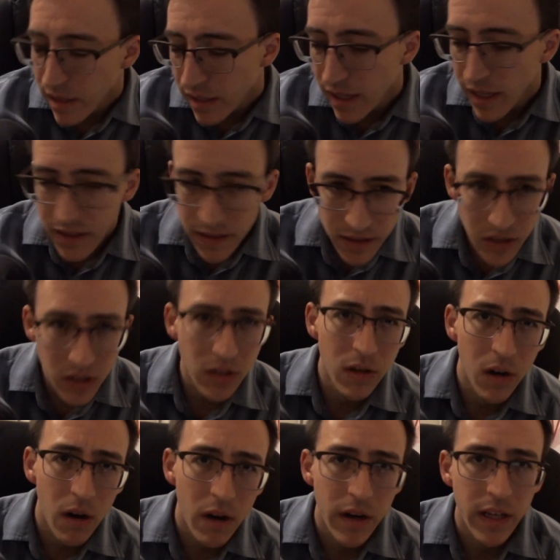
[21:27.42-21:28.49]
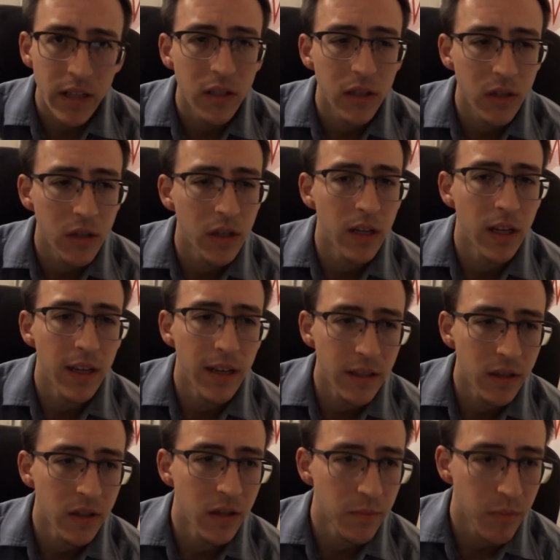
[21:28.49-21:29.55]
It's a good card. It's a
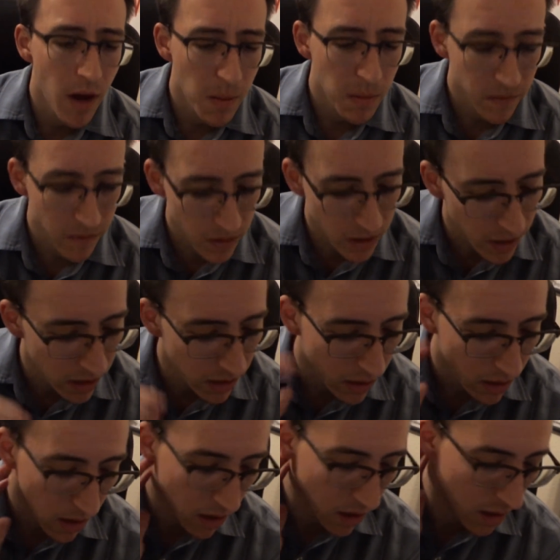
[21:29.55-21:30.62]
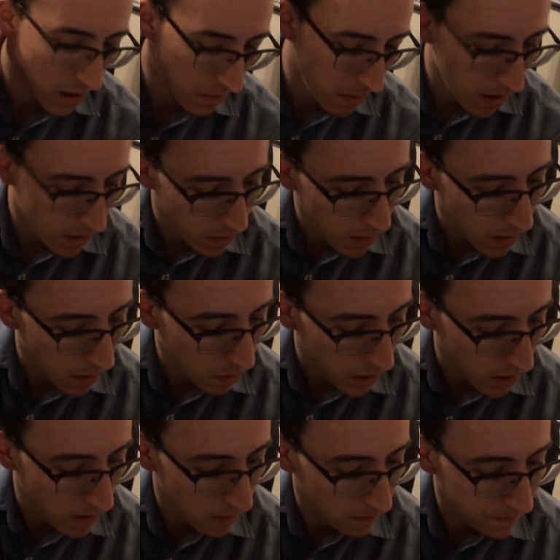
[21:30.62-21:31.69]
good bomb if you get it. I'd probably
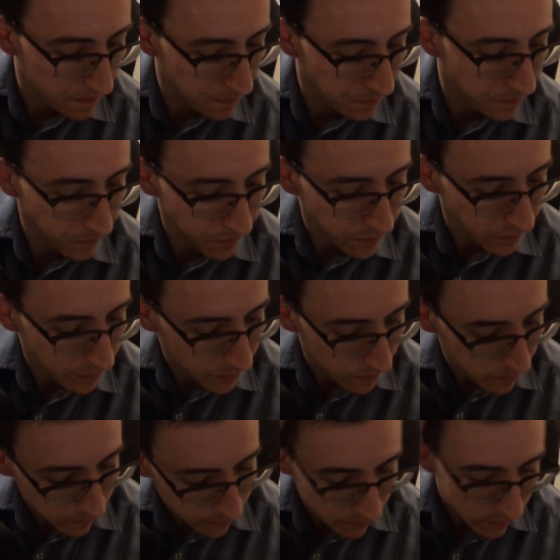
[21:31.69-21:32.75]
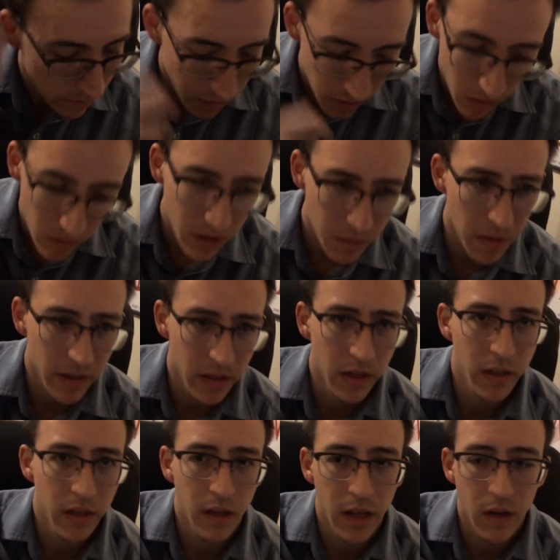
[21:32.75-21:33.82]
play it, but don't expect it
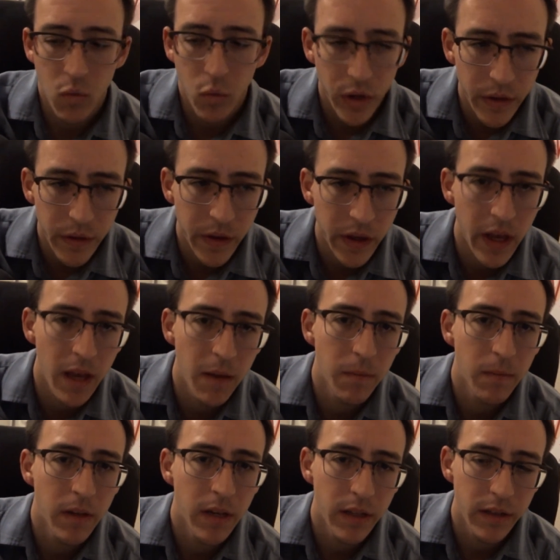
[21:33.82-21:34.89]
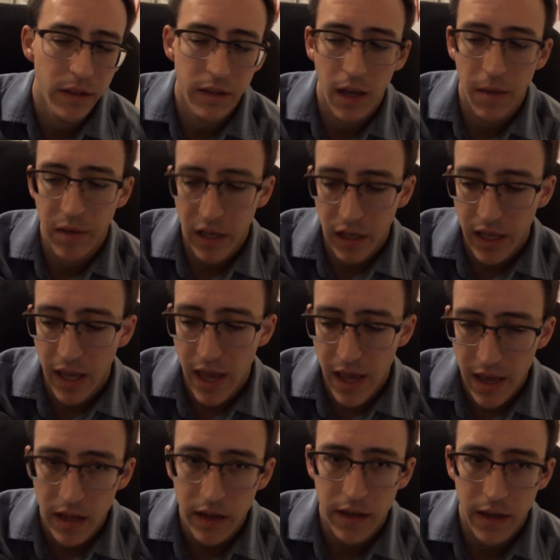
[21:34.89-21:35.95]
to like win you the game. I mean, it
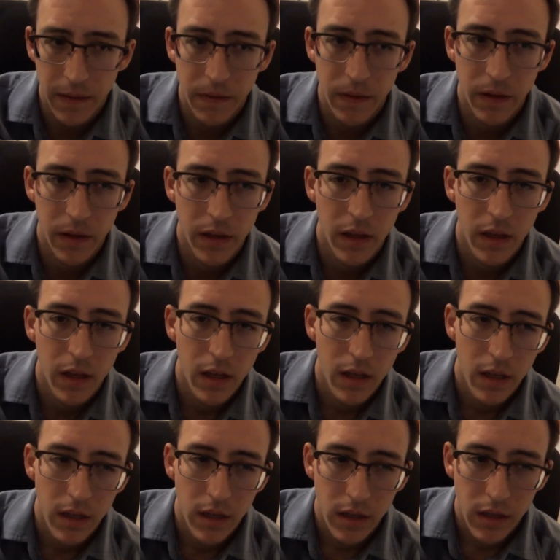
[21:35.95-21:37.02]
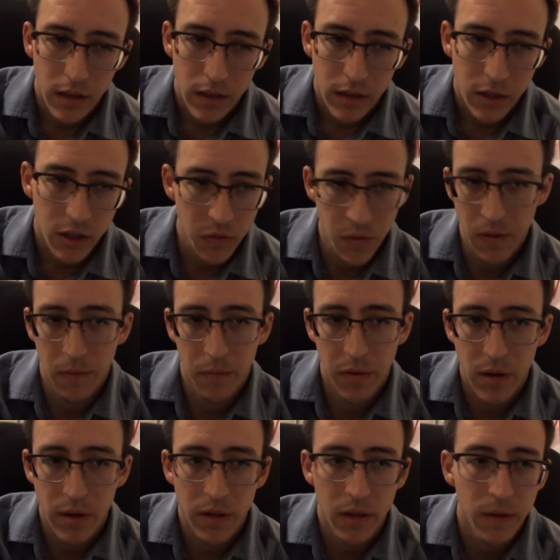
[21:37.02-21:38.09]
can definitely. Just with the
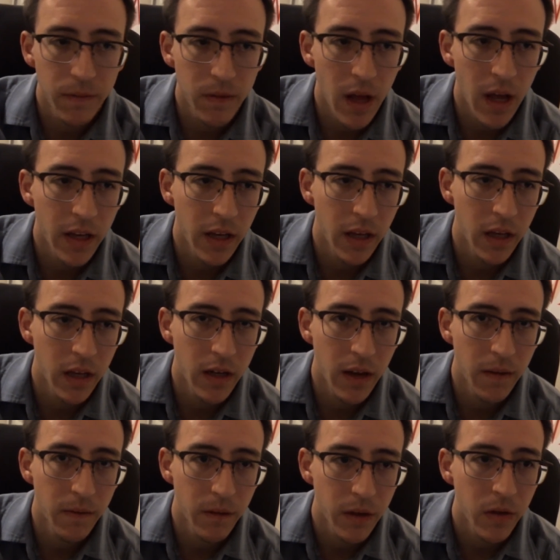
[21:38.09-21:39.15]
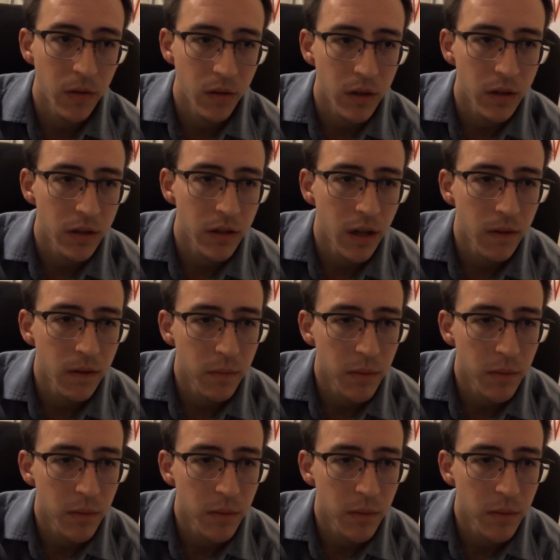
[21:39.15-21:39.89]
Pierce and the Flying, it can definitely do good stuff.